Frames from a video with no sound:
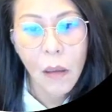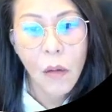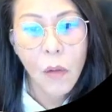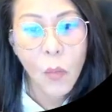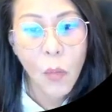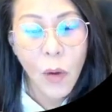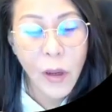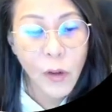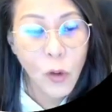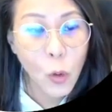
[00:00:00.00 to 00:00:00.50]

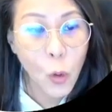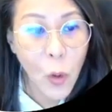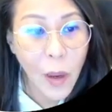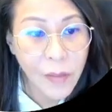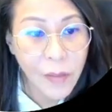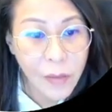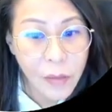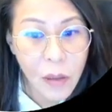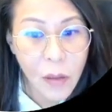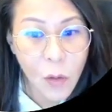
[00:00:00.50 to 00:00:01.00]
when to
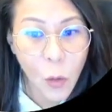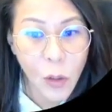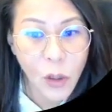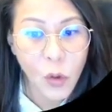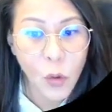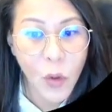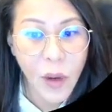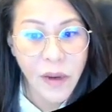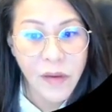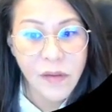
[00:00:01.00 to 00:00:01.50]
enter when
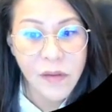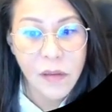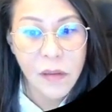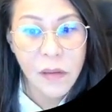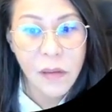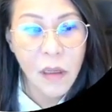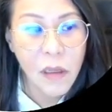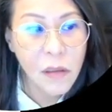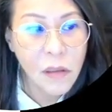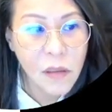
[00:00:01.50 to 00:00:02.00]
to exit
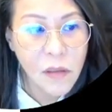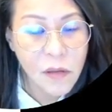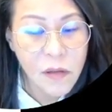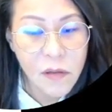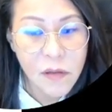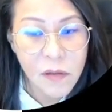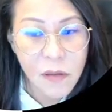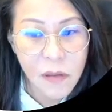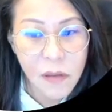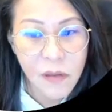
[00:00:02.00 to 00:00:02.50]
now this
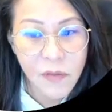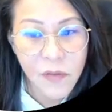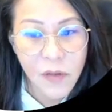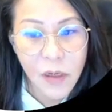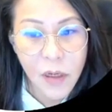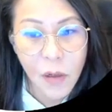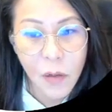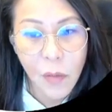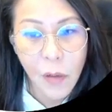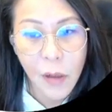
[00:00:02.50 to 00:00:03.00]
is the
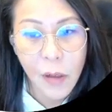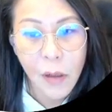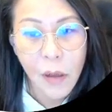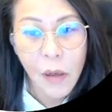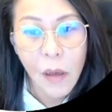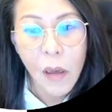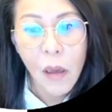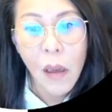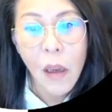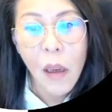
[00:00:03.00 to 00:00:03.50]
difficult one
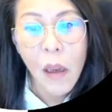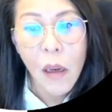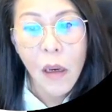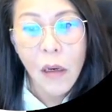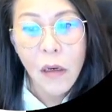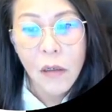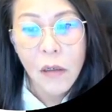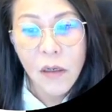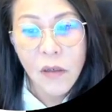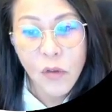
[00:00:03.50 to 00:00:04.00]

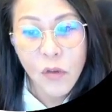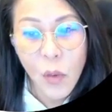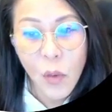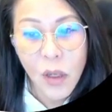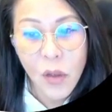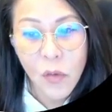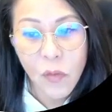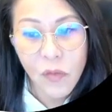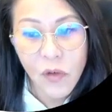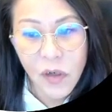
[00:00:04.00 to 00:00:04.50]
this
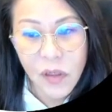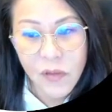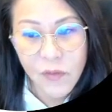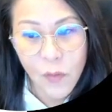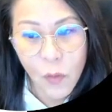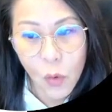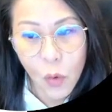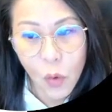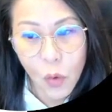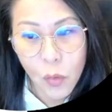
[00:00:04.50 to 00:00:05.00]
one you just
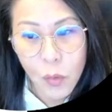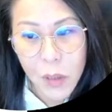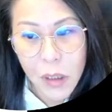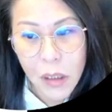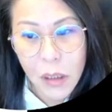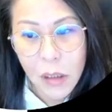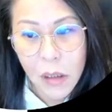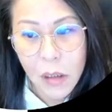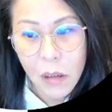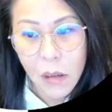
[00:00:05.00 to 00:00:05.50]
follow me
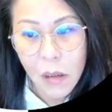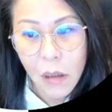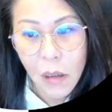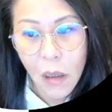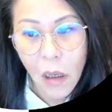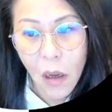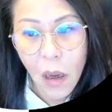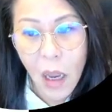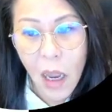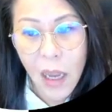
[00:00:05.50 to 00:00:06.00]

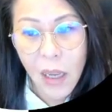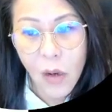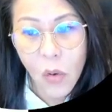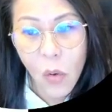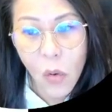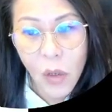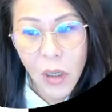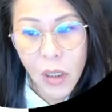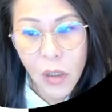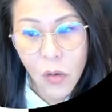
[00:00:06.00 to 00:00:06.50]
uh, I
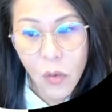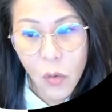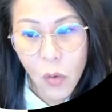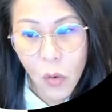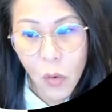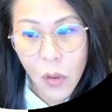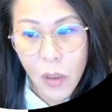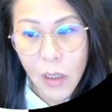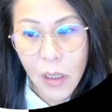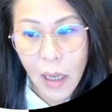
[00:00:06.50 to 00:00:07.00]
go in you go
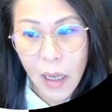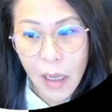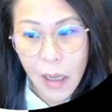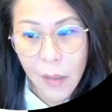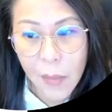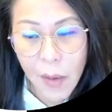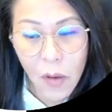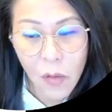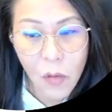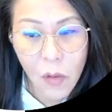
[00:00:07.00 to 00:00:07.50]
in I
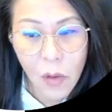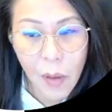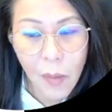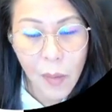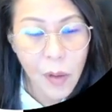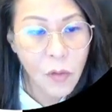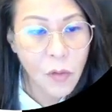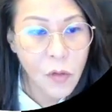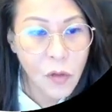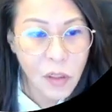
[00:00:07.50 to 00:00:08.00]
come out you come
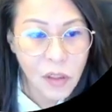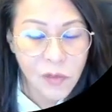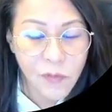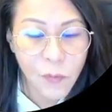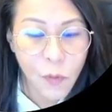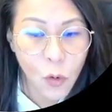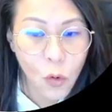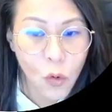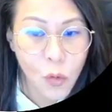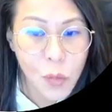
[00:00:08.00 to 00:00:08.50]
out you just
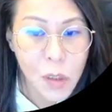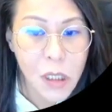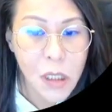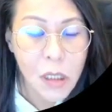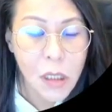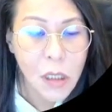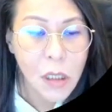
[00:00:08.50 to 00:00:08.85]
follow me